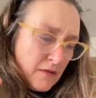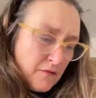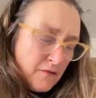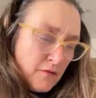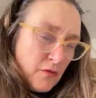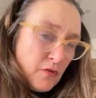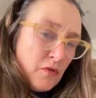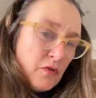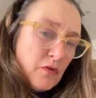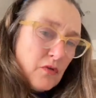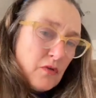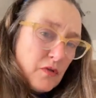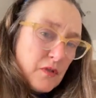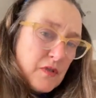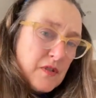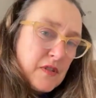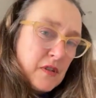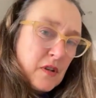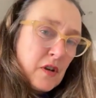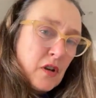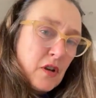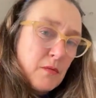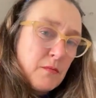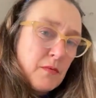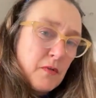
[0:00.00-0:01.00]
the full
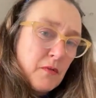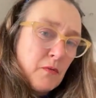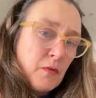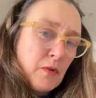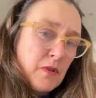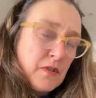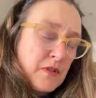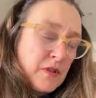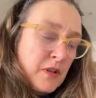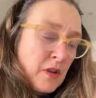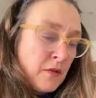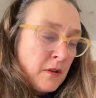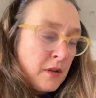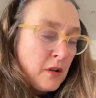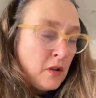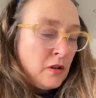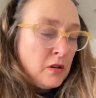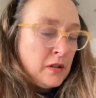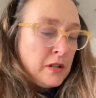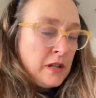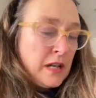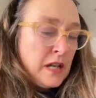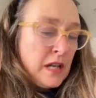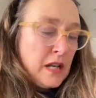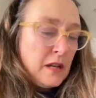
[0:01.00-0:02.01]
scope of what's going
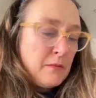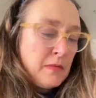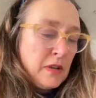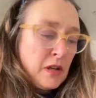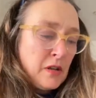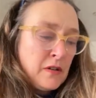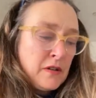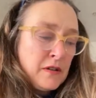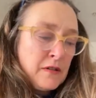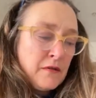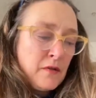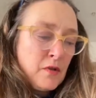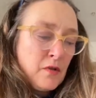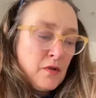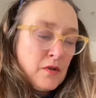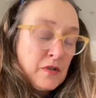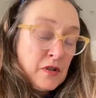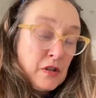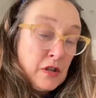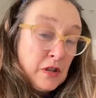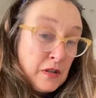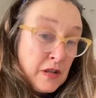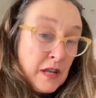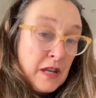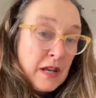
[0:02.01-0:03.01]
on here, because, of
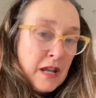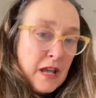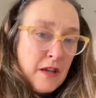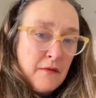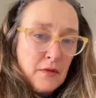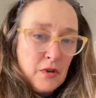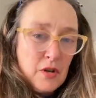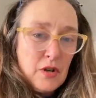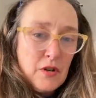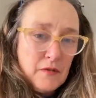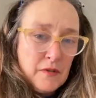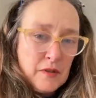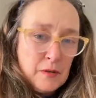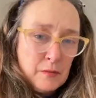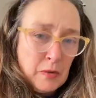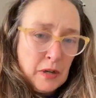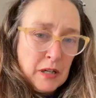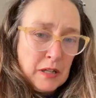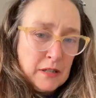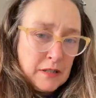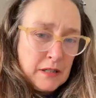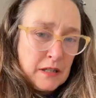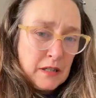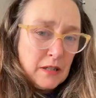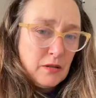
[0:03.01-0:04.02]
course, you then have a nervous
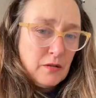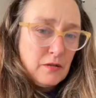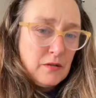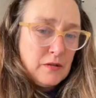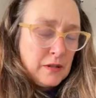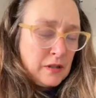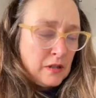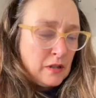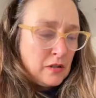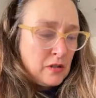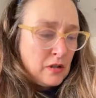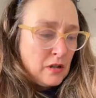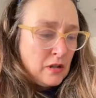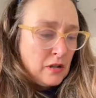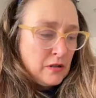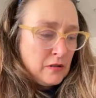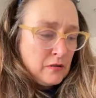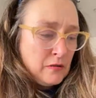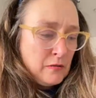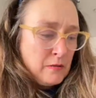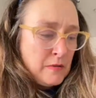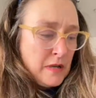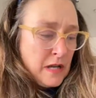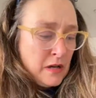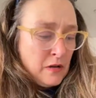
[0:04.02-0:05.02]
breakdown losing a
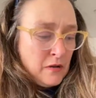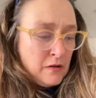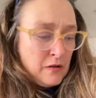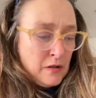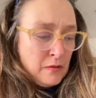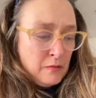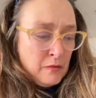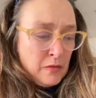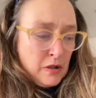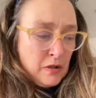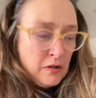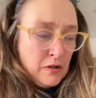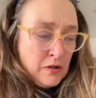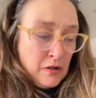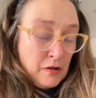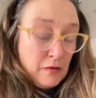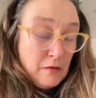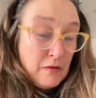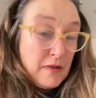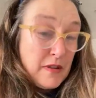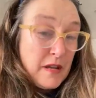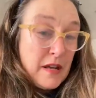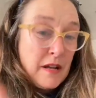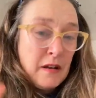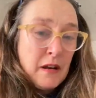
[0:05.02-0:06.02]
child to a man who's abused
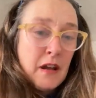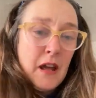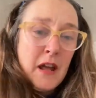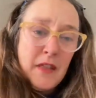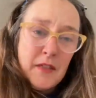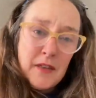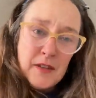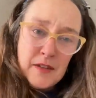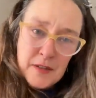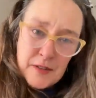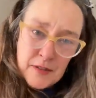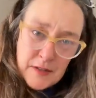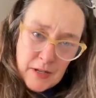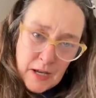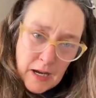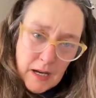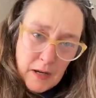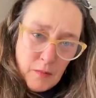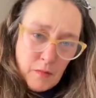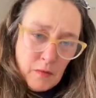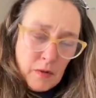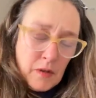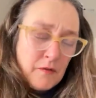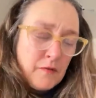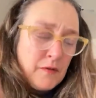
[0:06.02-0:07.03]
you, and then the
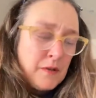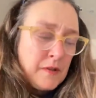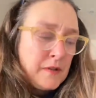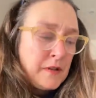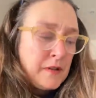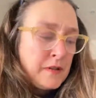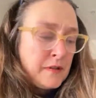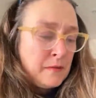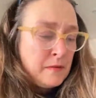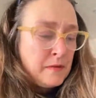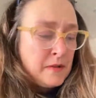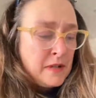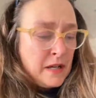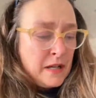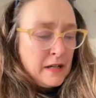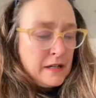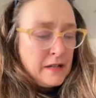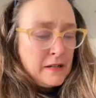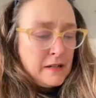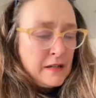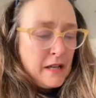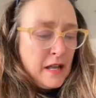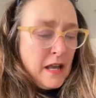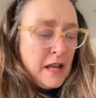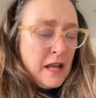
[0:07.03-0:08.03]
state welfare system
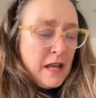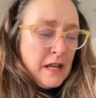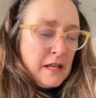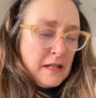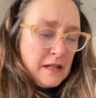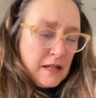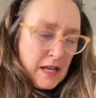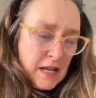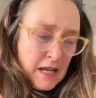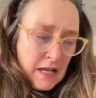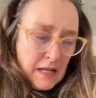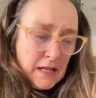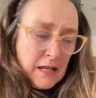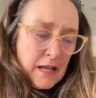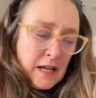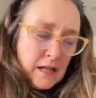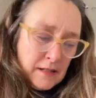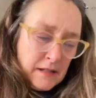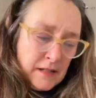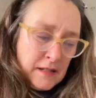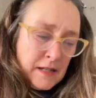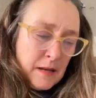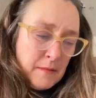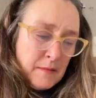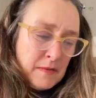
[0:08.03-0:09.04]

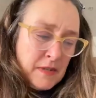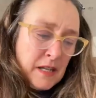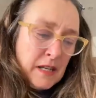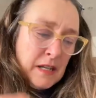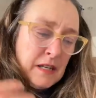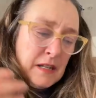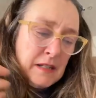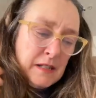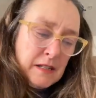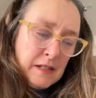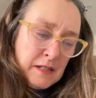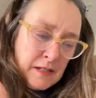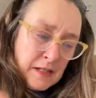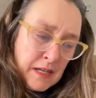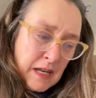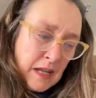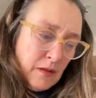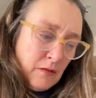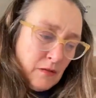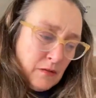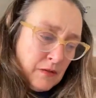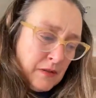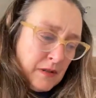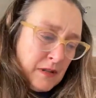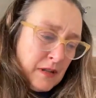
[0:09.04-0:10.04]
steps in and
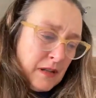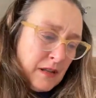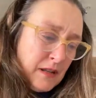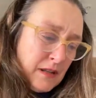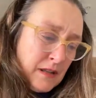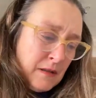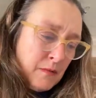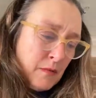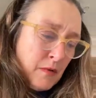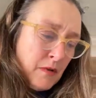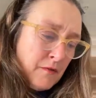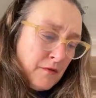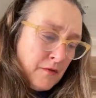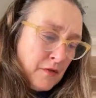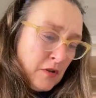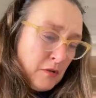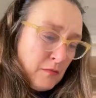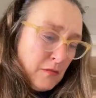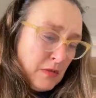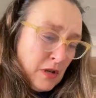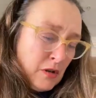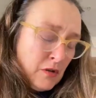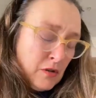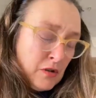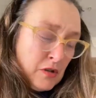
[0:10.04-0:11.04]
steals them off
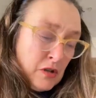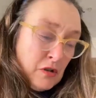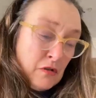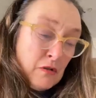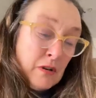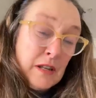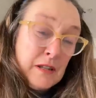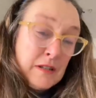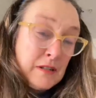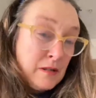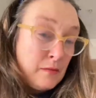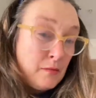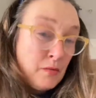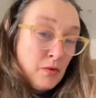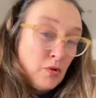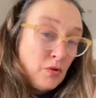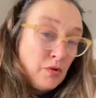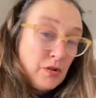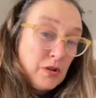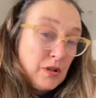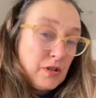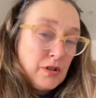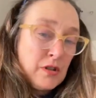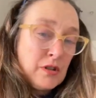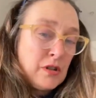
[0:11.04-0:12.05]
you because you're
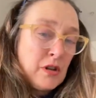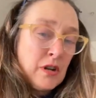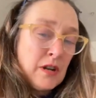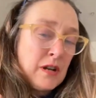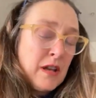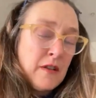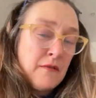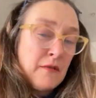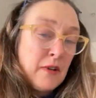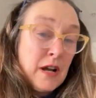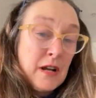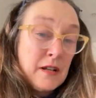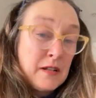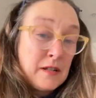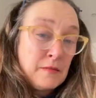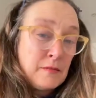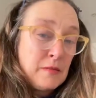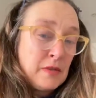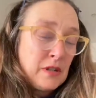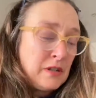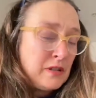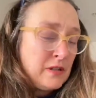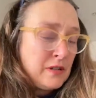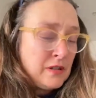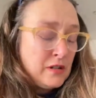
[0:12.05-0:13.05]
unsupported, you don't have a
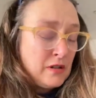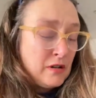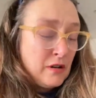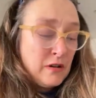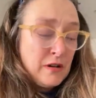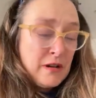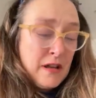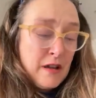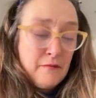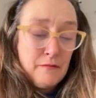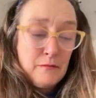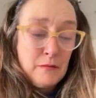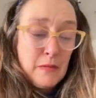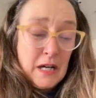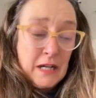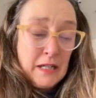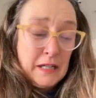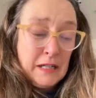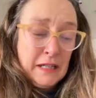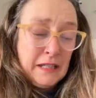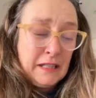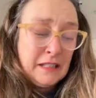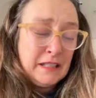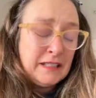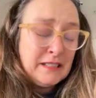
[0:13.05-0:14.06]
husband, you don't have
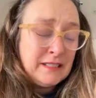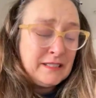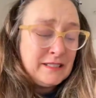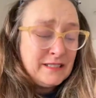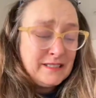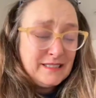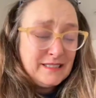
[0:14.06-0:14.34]
money,